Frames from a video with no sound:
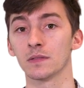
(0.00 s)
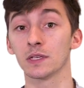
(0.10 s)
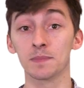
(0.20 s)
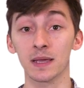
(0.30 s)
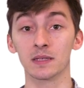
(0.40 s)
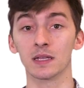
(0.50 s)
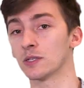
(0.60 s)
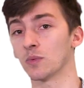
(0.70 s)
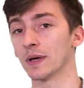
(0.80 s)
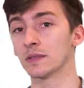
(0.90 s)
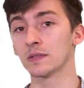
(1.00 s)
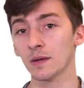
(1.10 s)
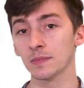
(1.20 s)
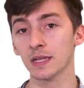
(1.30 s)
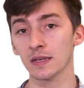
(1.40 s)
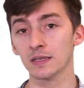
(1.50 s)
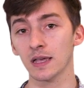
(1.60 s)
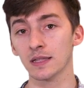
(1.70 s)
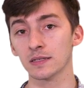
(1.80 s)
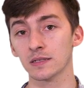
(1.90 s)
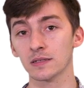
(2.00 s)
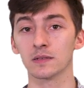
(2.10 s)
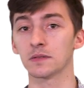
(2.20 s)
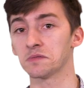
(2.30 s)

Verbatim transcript: This makes sense with some datasets,